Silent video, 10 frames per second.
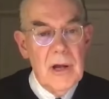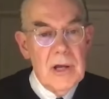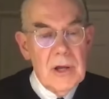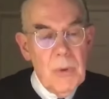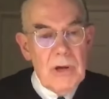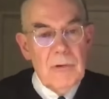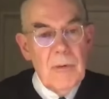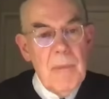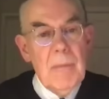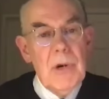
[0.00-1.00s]
You want to
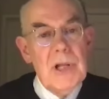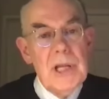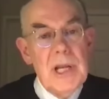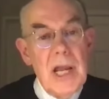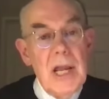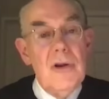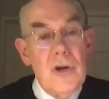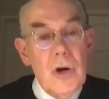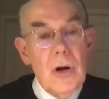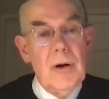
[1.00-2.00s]
remember that in
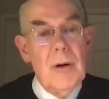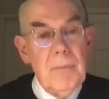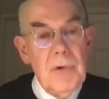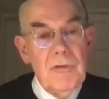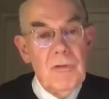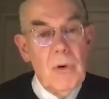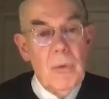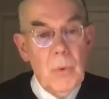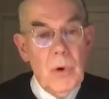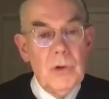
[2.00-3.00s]
Europe before
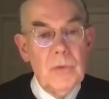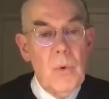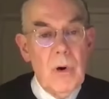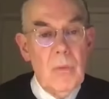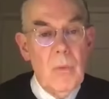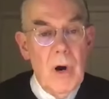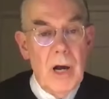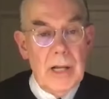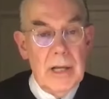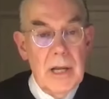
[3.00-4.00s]
World War
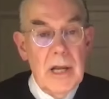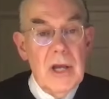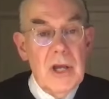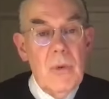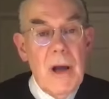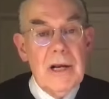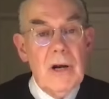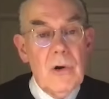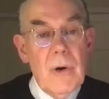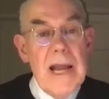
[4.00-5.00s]
I, you had a
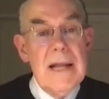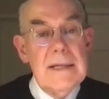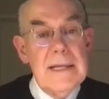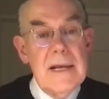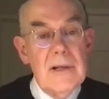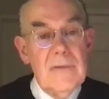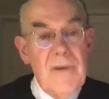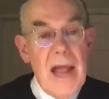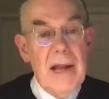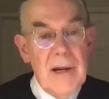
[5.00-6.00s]
great deal of
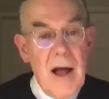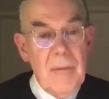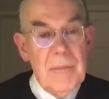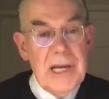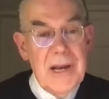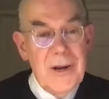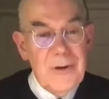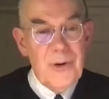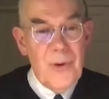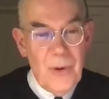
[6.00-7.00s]
economic
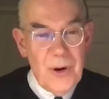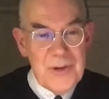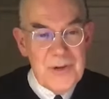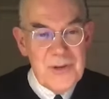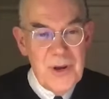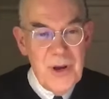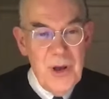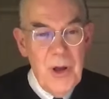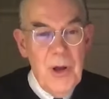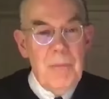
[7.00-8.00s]
intercourse
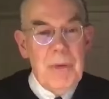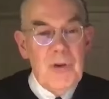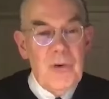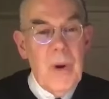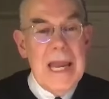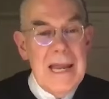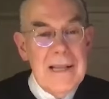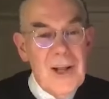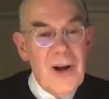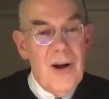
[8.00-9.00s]

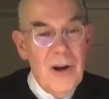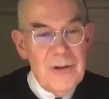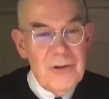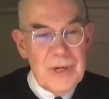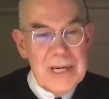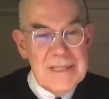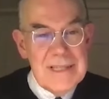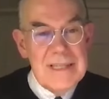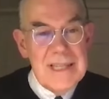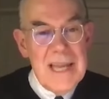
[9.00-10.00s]
between the
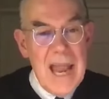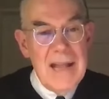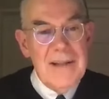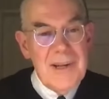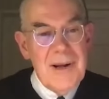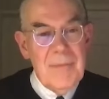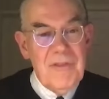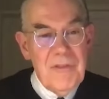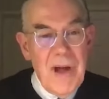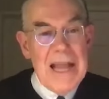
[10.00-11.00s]
countries that ended up
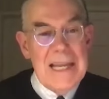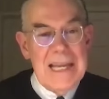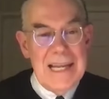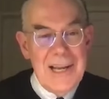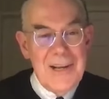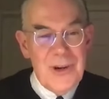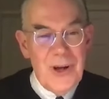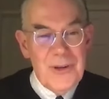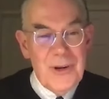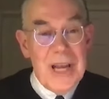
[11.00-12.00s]
fighting each
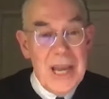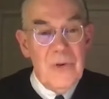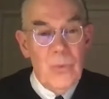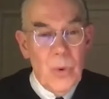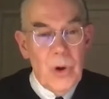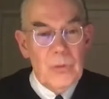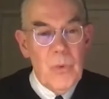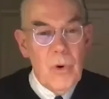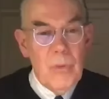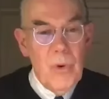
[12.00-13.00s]
other in World
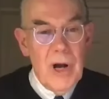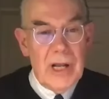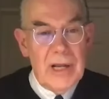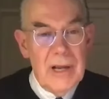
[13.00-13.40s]
War I.